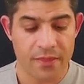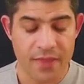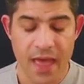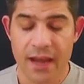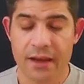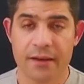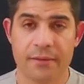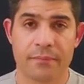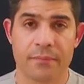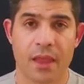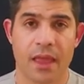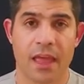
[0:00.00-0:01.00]
Then
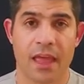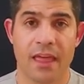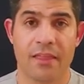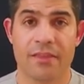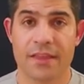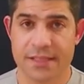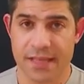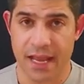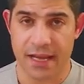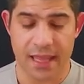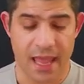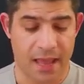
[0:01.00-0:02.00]
this
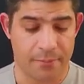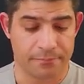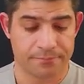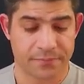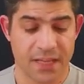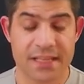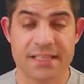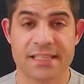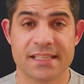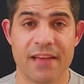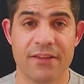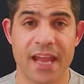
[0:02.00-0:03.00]
hand came,
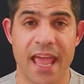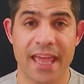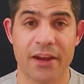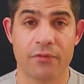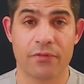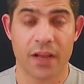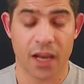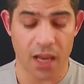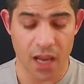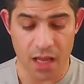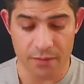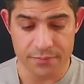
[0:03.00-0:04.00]
7-8 of
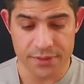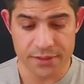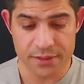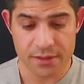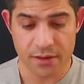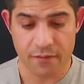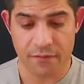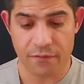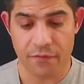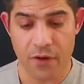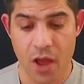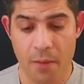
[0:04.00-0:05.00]
clubs
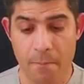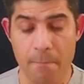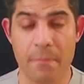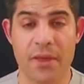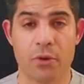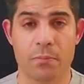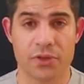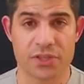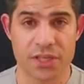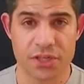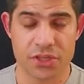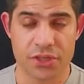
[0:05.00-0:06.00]
from middle
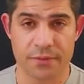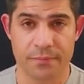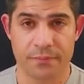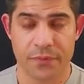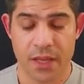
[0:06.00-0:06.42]
position.